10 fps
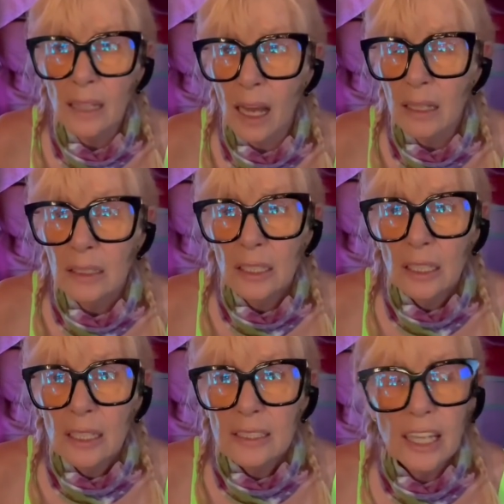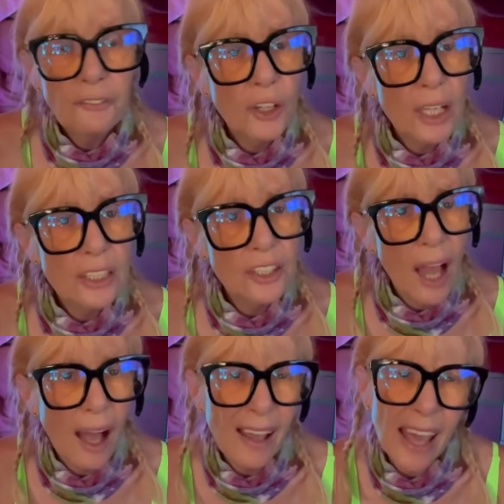uh, see if you can
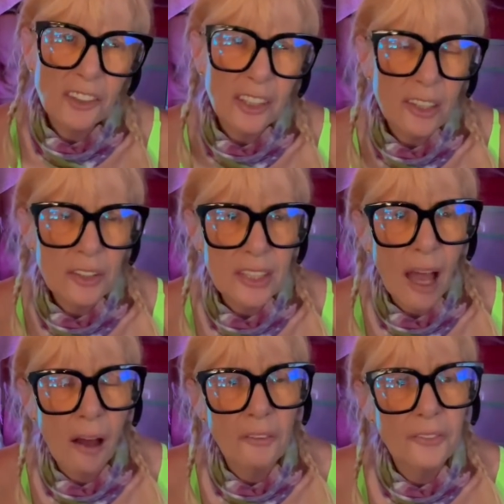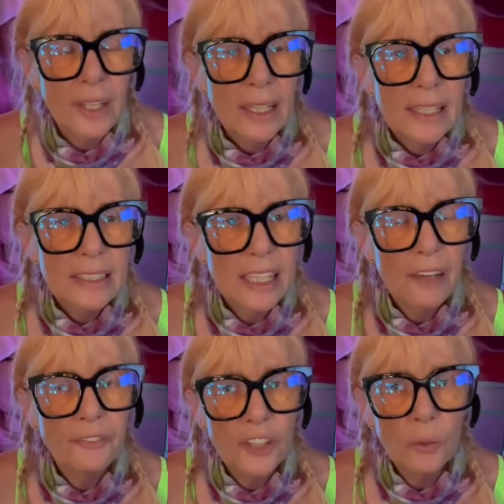uh, handle it yourself. See
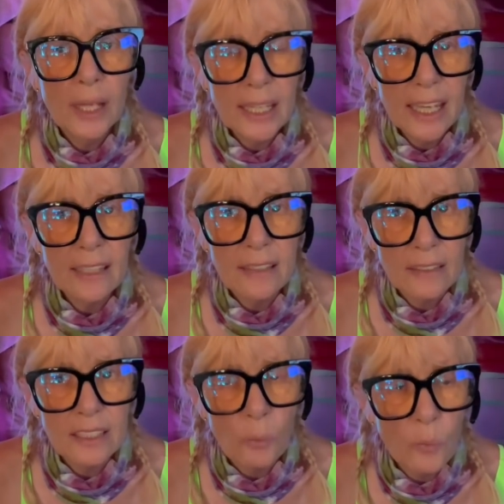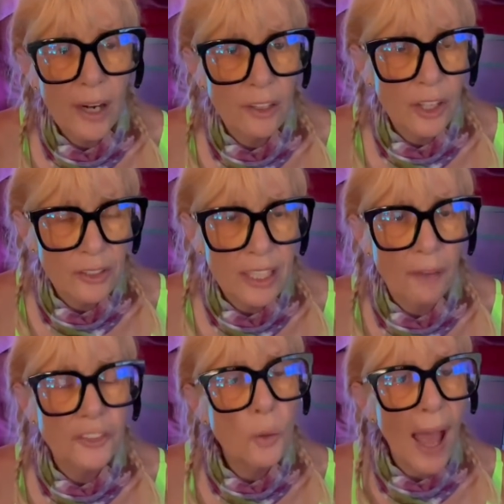if you can get somewhere
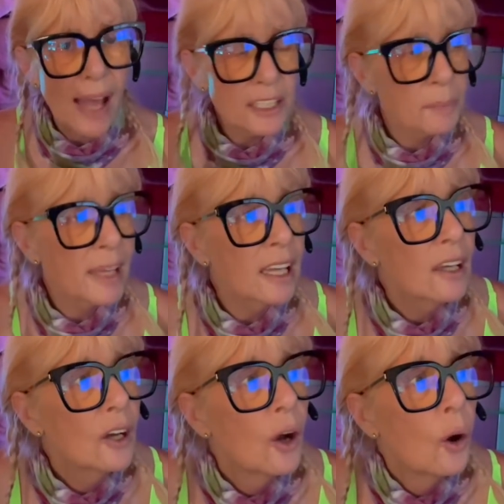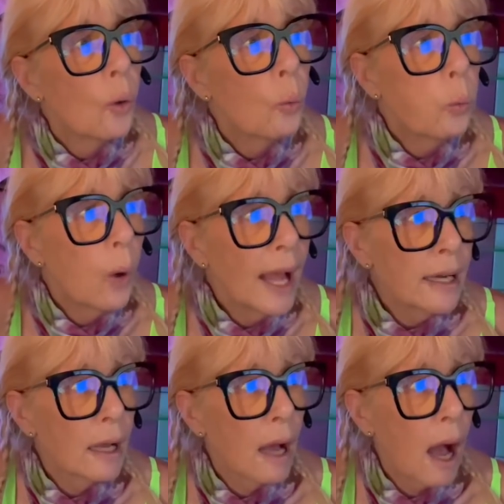yourself. You asked me what
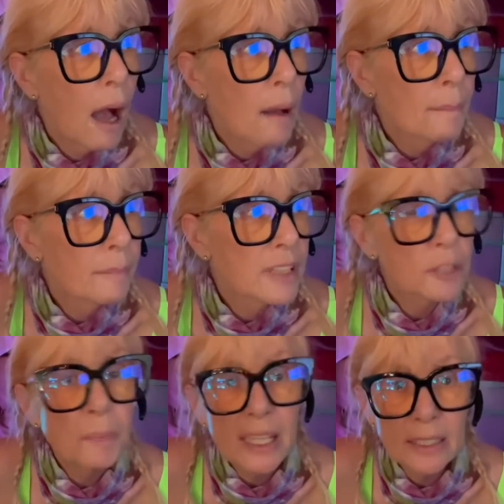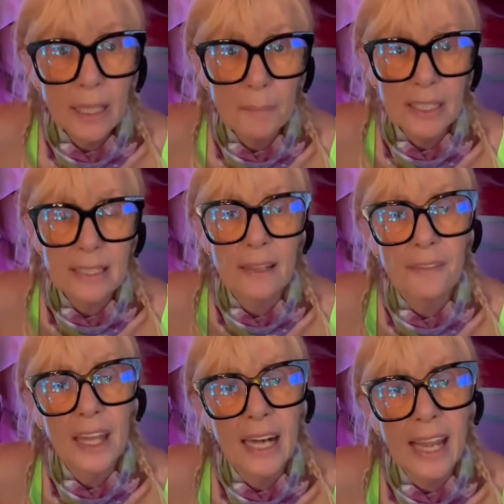um, speed limits
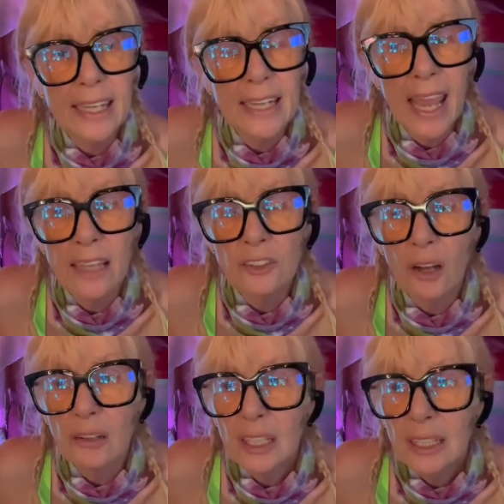that I can handle.